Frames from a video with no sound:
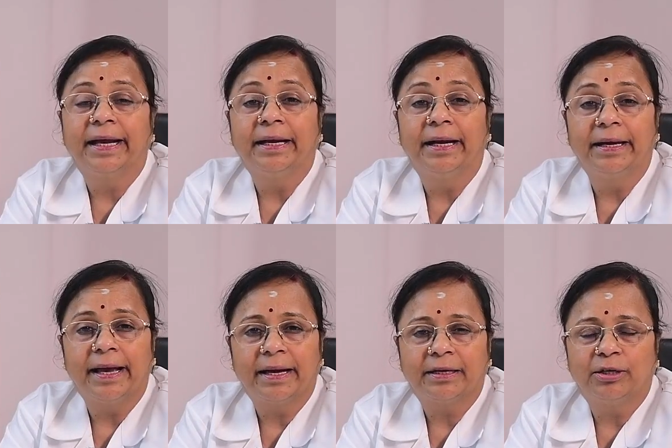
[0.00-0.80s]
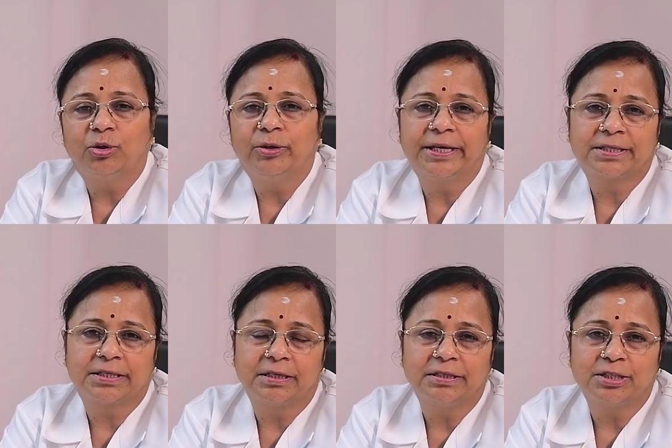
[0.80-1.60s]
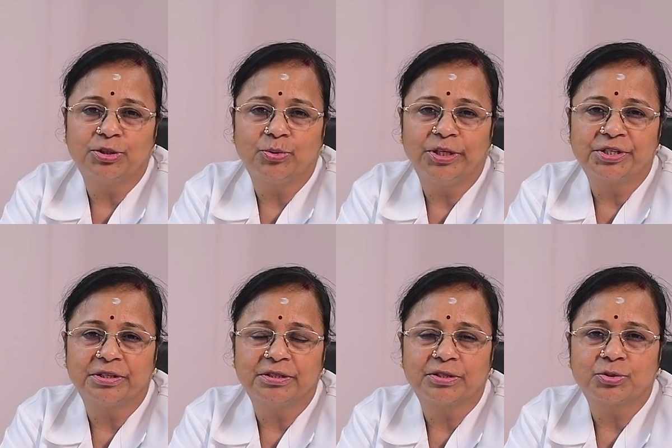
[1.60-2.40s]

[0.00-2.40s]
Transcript: can react to the external situations.